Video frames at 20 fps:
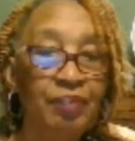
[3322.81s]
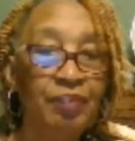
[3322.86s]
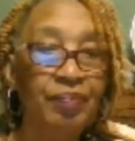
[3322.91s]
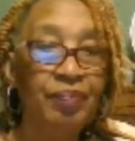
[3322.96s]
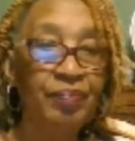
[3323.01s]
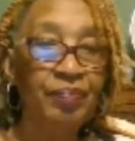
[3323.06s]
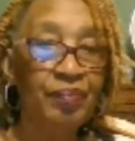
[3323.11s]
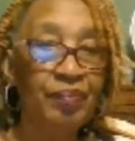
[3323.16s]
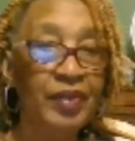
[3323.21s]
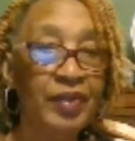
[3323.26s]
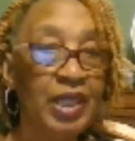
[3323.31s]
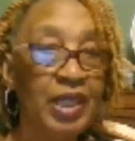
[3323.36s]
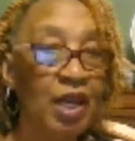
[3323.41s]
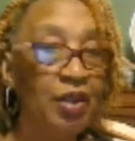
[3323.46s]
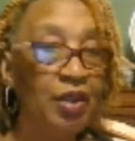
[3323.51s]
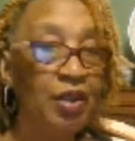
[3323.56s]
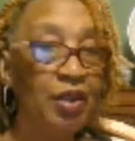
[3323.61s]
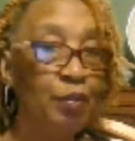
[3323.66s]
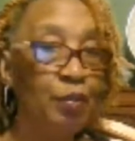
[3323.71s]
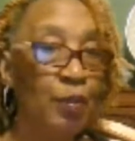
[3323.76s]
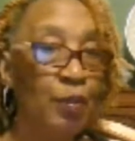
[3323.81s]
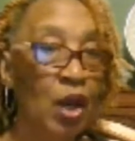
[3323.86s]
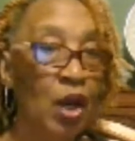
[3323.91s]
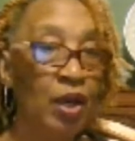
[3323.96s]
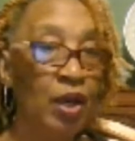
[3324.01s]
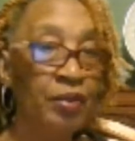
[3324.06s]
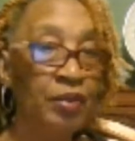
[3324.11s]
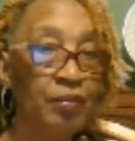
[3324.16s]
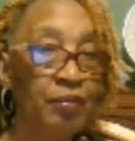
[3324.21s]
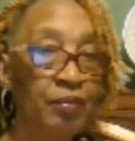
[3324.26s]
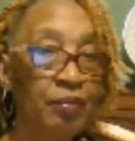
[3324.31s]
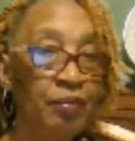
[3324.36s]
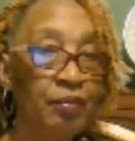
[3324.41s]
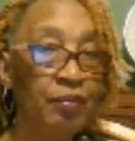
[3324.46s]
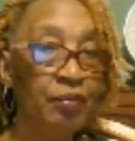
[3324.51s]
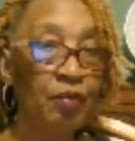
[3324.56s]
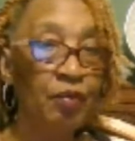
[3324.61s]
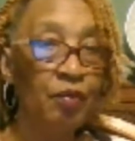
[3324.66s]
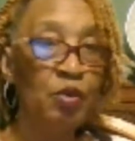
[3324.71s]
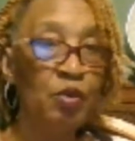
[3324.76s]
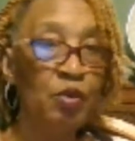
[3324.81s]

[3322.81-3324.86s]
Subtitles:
Y'all know Martin was one of the